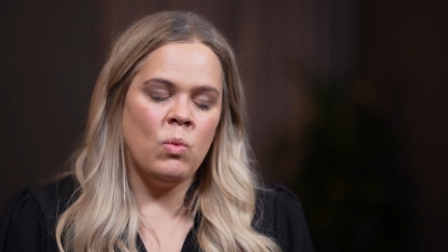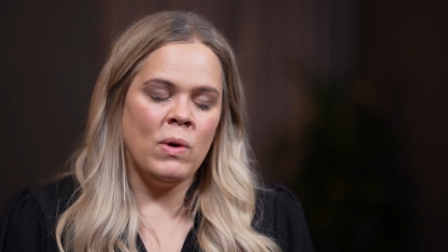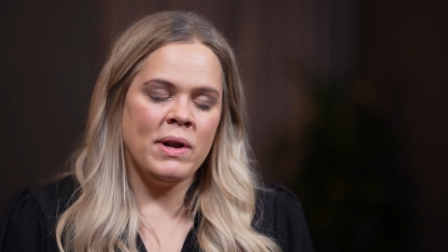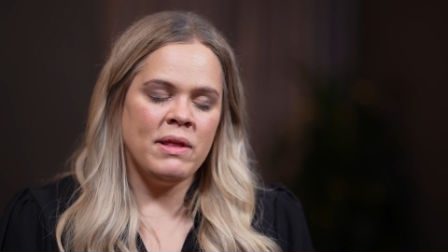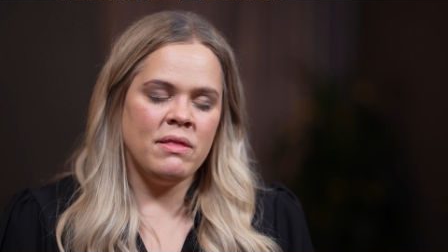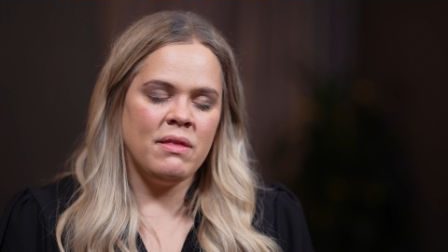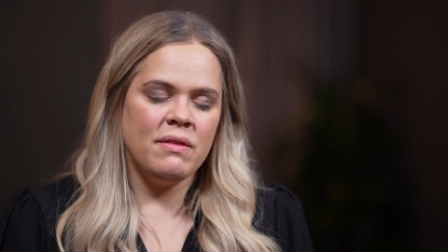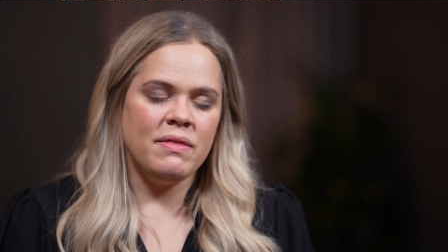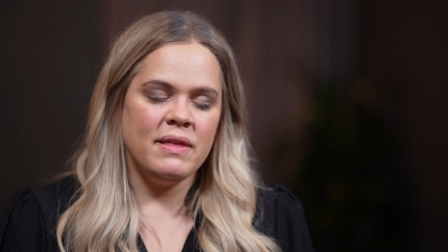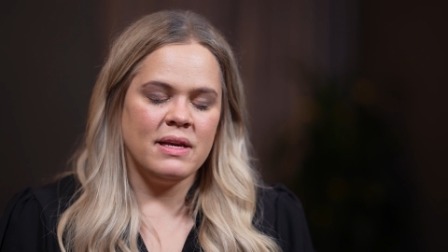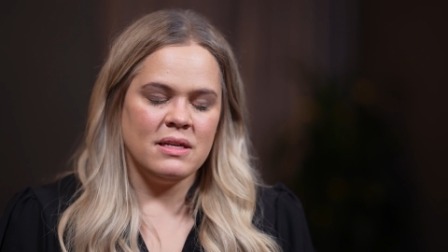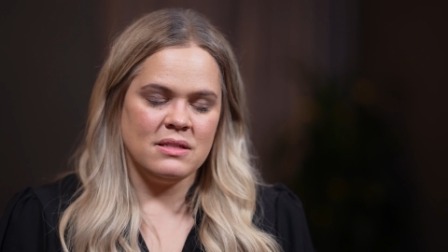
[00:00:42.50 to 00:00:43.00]
one
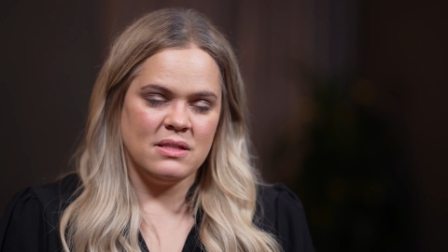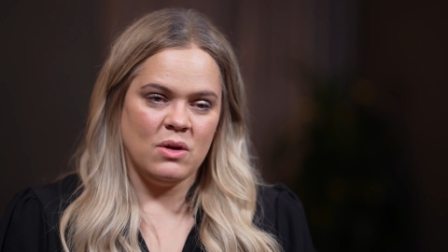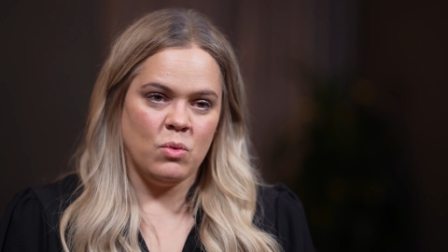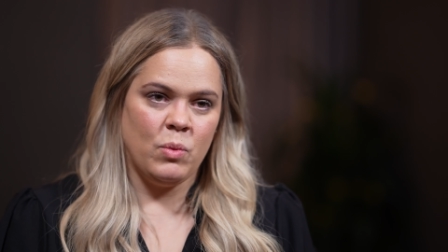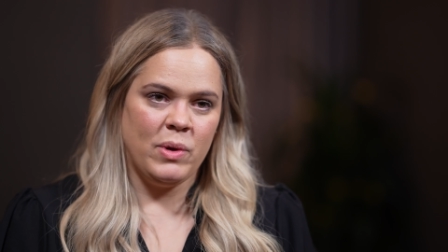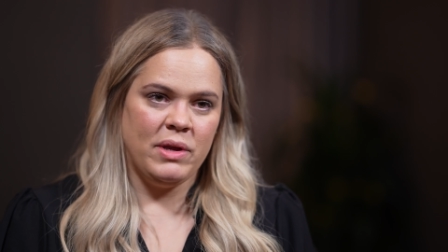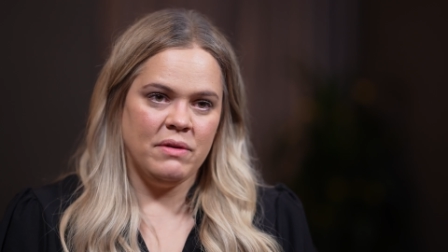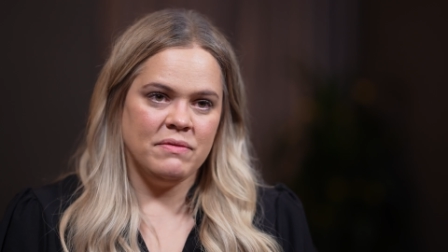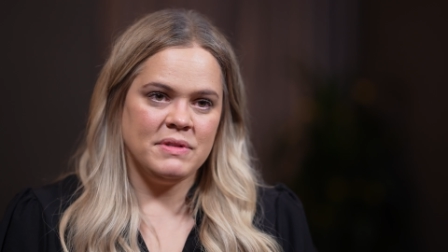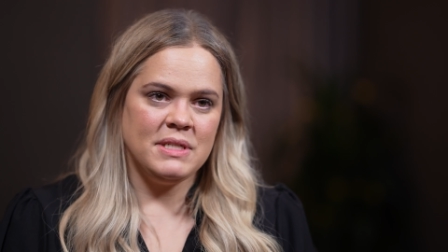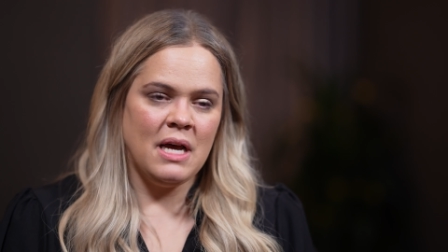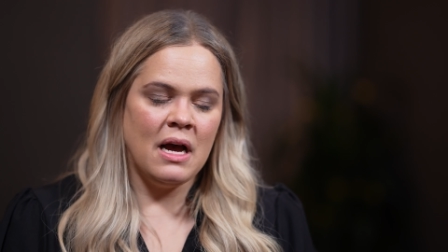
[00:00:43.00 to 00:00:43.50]
of the things that
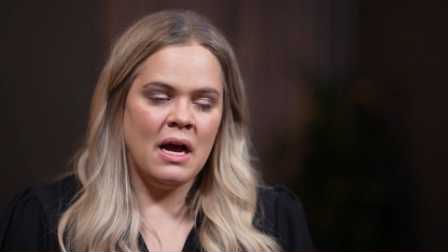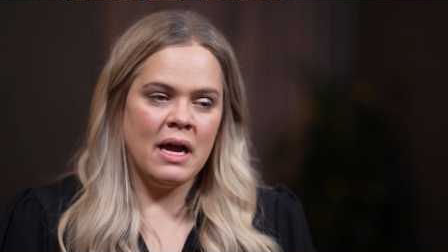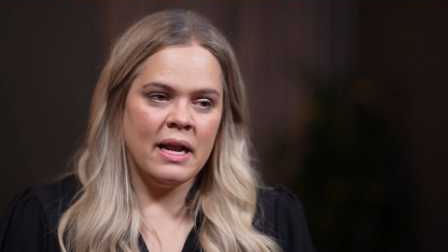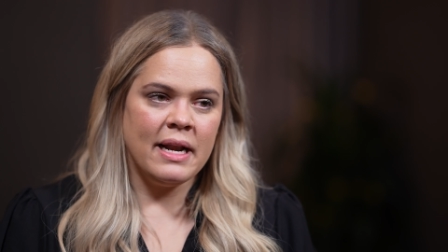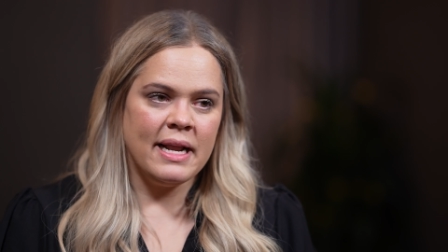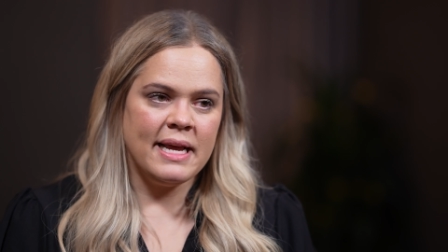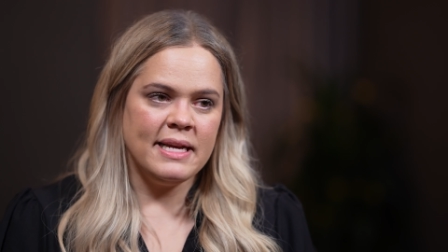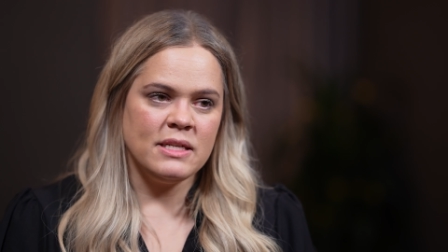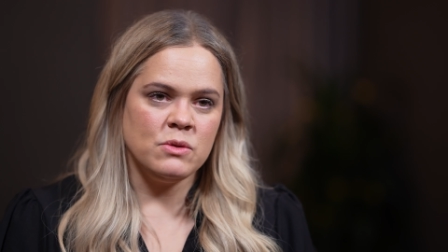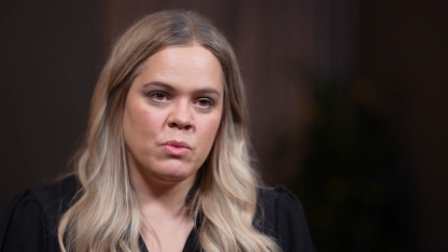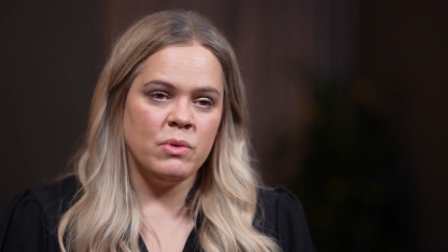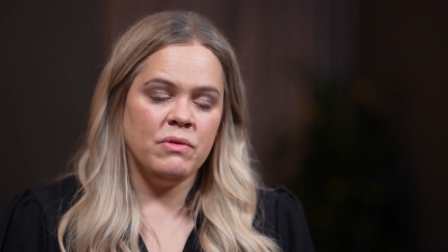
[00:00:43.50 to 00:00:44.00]
we've
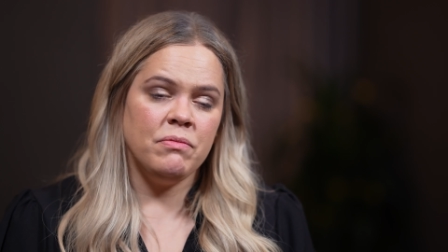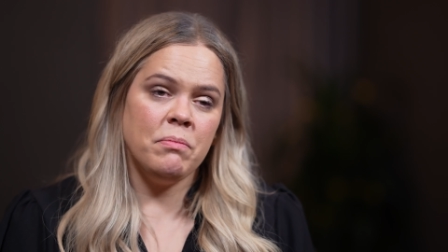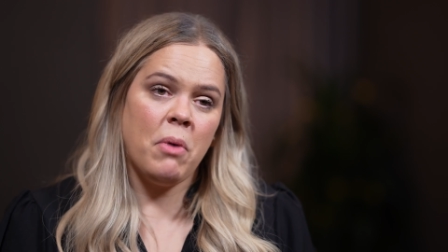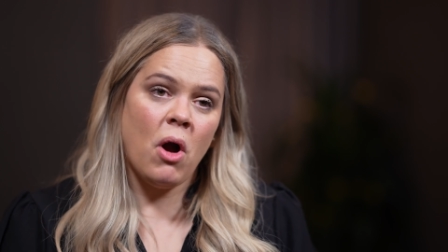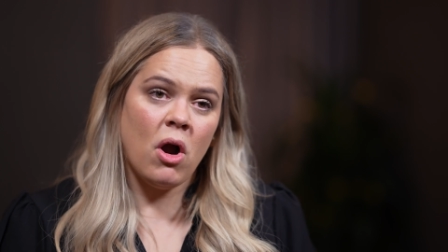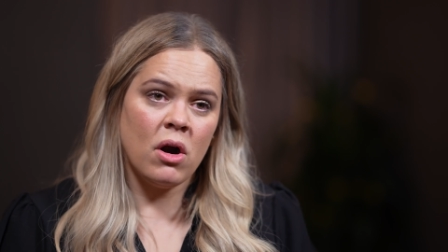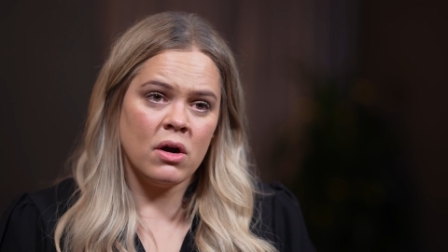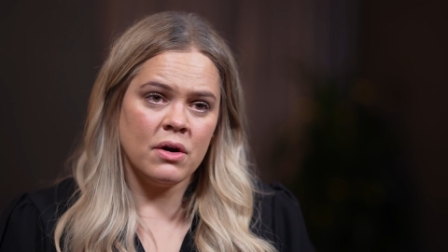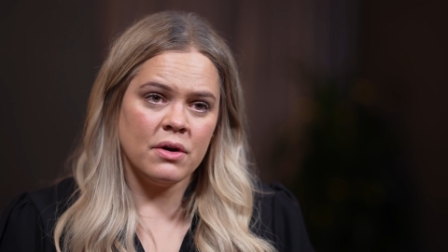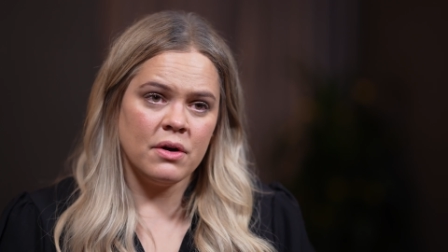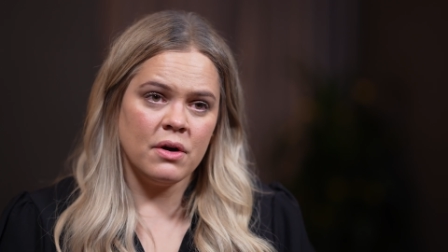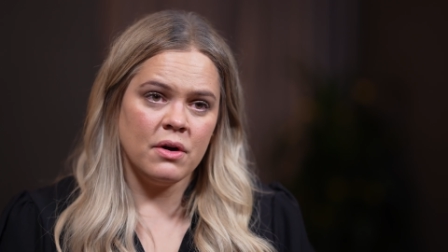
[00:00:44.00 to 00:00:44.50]
done is we've
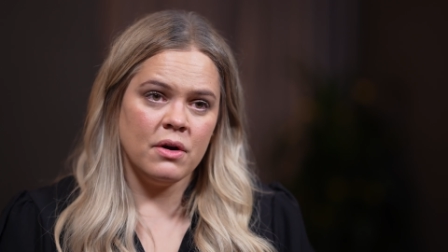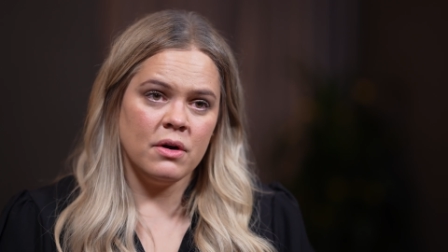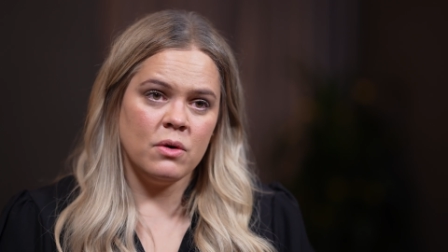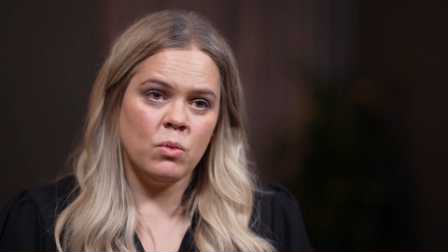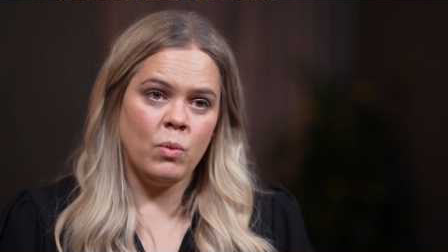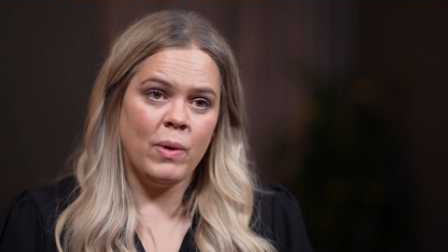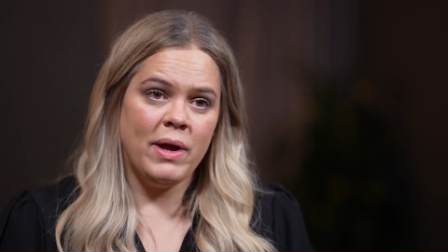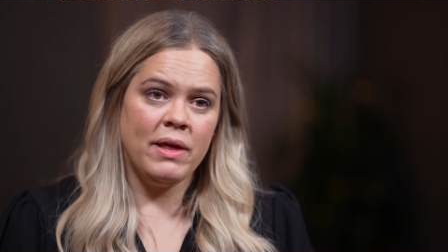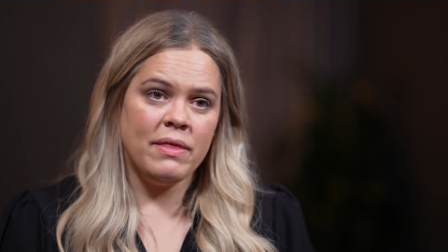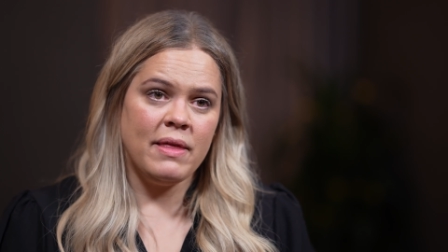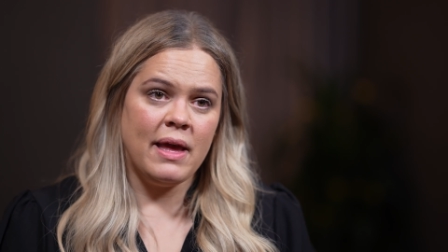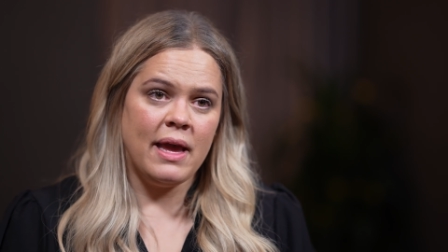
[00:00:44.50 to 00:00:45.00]
partnered
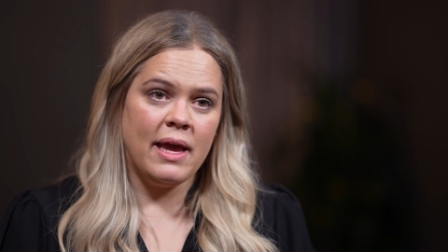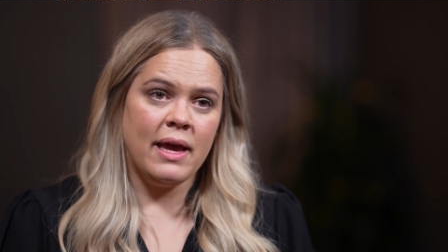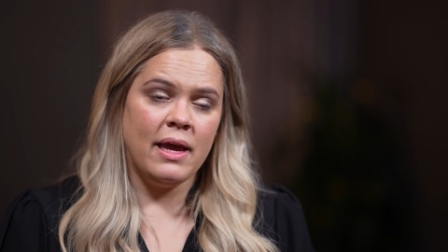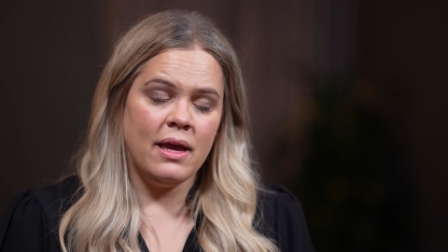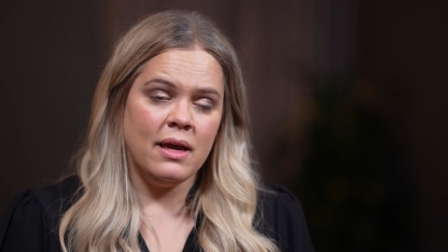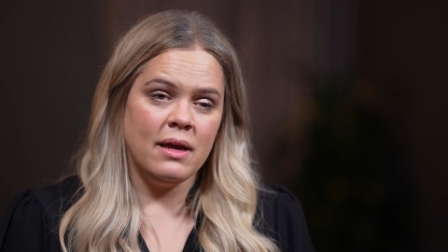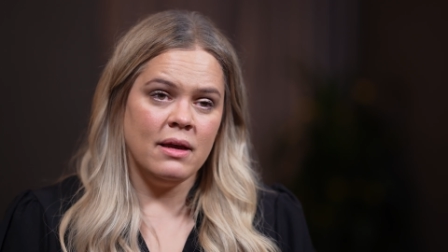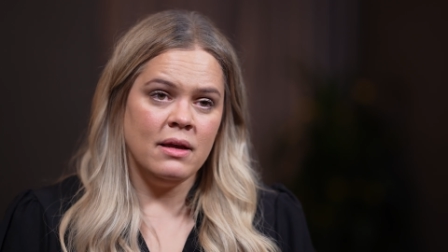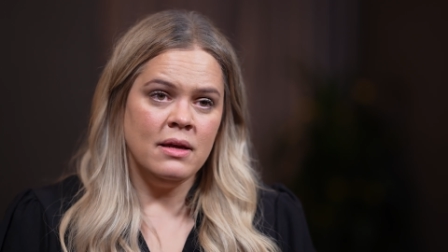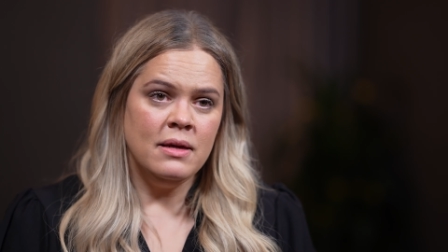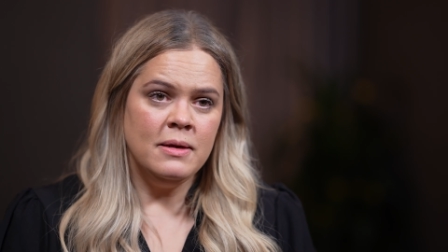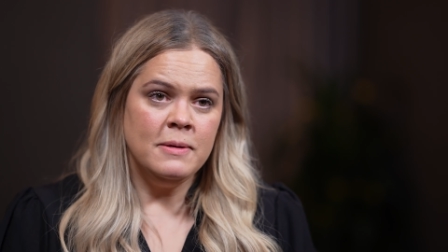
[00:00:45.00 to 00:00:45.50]
with
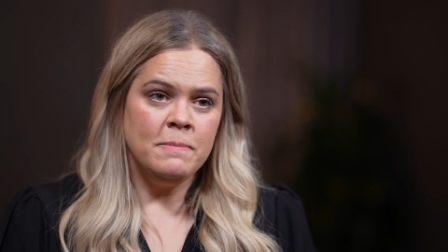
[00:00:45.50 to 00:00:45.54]
a,